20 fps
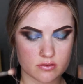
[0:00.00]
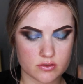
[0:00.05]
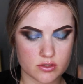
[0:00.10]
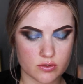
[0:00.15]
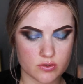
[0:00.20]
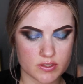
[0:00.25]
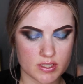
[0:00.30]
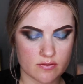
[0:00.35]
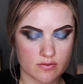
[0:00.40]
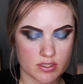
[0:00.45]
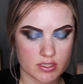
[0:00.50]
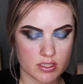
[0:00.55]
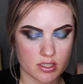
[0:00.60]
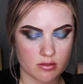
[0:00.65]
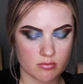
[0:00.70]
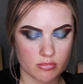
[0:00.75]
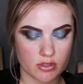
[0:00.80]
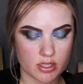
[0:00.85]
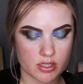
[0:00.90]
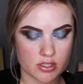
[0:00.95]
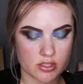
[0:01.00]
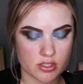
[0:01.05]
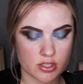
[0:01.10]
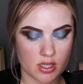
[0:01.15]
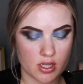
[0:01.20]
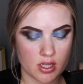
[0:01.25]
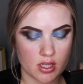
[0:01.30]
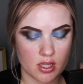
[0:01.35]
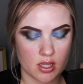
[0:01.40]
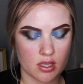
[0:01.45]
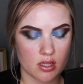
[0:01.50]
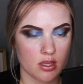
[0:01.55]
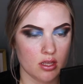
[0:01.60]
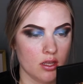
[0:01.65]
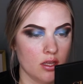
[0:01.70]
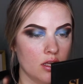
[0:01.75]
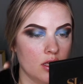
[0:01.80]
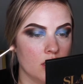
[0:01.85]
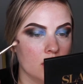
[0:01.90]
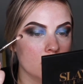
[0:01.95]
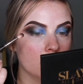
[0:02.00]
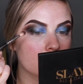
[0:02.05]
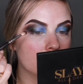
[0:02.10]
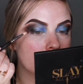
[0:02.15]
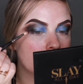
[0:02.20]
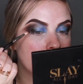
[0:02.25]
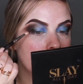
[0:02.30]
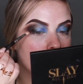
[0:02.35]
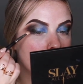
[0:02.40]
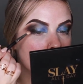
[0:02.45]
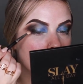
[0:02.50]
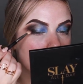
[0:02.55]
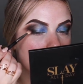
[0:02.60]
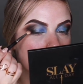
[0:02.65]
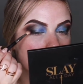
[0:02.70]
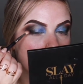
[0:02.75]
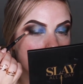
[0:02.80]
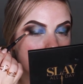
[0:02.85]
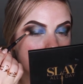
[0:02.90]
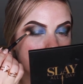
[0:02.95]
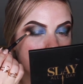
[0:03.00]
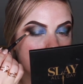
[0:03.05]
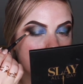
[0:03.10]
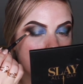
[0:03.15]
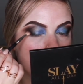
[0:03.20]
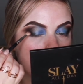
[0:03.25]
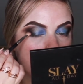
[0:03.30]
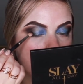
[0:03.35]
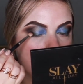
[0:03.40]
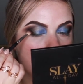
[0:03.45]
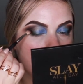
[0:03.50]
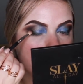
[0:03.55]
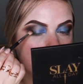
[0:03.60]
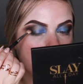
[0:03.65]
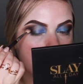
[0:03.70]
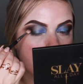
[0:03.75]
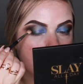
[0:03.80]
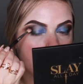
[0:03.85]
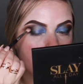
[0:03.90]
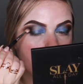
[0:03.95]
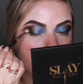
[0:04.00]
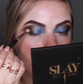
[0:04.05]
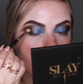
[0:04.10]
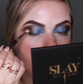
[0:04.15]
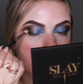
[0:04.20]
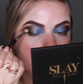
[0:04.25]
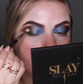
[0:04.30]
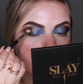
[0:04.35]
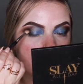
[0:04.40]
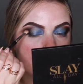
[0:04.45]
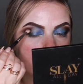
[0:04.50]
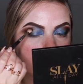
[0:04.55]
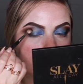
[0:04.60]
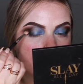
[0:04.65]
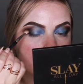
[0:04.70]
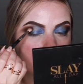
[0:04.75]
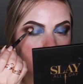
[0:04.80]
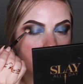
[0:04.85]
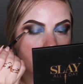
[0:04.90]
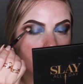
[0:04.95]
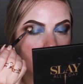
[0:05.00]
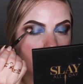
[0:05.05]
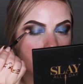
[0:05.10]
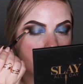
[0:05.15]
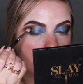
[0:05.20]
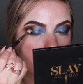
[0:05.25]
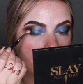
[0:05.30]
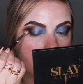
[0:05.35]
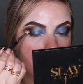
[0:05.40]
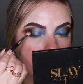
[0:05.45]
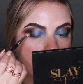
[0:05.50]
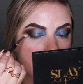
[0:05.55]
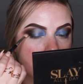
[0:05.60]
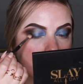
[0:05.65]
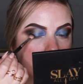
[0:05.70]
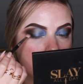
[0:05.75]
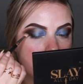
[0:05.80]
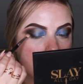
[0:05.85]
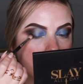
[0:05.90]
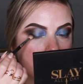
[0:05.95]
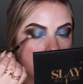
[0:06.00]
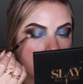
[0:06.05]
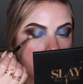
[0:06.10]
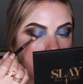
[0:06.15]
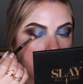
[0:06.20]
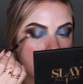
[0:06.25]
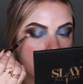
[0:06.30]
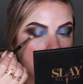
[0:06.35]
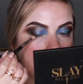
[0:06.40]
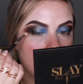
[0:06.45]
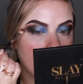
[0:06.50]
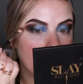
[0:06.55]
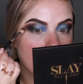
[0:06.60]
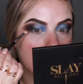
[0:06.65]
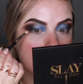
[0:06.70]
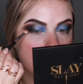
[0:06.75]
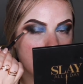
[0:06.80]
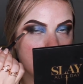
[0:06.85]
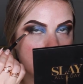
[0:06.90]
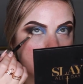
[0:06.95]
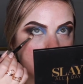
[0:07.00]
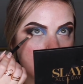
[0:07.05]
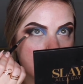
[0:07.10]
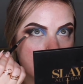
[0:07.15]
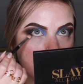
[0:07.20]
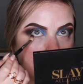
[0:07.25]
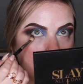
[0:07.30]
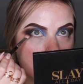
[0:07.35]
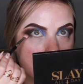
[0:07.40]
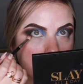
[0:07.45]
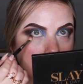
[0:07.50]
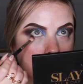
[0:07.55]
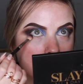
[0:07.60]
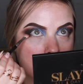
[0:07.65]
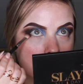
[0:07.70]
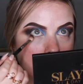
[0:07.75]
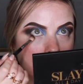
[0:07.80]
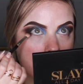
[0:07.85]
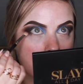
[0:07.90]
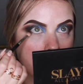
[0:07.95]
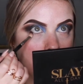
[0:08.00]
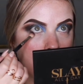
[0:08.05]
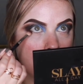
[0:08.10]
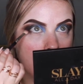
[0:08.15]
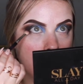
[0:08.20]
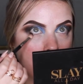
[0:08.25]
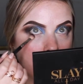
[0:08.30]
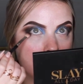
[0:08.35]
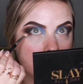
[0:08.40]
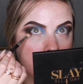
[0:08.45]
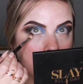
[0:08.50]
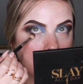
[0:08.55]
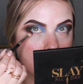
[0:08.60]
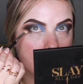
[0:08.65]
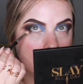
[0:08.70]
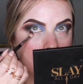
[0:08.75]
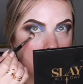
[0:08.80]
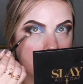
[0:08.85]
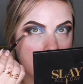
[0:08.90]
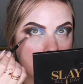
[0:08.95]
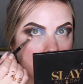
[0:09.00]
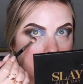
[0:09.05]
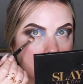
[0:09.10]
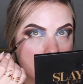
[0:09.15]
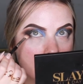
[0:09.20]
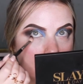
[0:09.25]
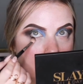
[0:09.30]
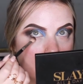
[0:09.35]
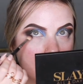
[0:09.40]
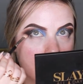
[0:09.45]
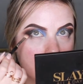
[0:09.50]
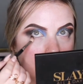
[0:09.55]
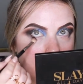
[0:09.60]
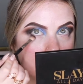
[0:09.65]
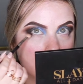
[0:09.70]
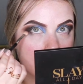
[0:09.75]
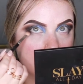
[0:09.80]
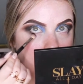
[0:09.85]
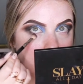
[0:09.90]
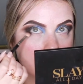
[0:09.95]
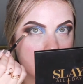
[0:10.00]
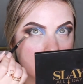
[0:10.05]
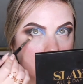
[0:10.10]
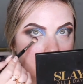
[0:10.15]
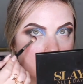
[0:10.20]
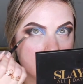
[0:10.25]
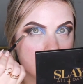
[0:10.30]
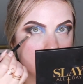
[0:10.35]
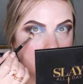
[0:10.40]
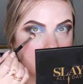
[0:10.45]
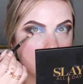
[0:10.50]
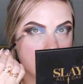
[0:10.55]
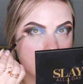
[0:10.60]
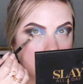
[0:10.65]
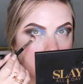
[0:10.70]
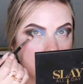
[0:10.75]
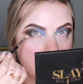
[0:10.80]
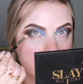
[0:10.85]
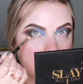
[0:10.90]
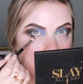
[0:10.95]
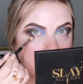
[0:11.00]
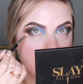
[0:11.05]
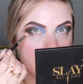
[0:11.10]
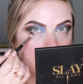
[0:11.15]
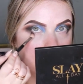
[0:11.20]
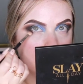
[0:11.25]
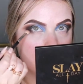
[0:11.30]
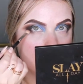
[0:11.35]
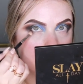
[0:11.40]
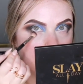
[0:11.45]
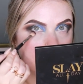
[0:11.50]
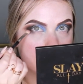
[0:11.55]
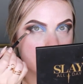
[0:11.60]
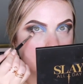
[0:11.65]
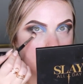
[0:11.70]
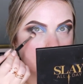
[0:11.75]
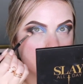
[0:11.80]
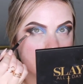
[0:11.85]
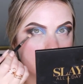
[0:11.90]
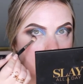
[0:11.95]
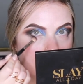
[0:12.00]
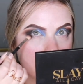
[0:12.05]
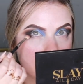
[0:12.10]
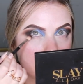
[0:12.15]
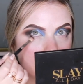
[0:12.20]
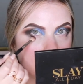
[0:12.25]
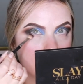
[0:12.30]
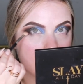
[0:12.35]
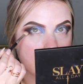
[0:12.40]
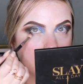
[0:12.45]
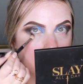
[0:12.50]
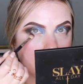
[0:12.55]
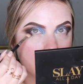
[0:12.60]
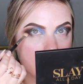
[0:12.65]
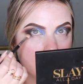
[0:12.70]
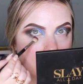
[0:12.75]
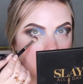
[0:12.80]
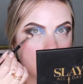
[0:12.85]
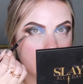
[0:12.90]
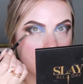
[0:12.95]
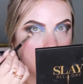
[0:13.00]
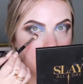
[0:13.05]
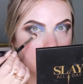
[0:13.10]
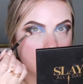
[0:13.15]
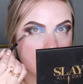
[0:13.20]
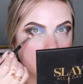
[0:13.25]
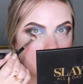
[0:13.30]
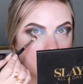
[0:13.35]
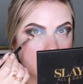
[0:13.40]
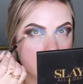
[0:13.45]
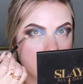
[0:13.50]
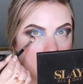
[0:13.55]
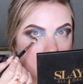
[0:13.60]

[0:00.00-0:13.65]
217 brush, and while I'm deepening up the outer area, I'm also opening up my eye, looking up, and I'm kind of deepening underneath the corner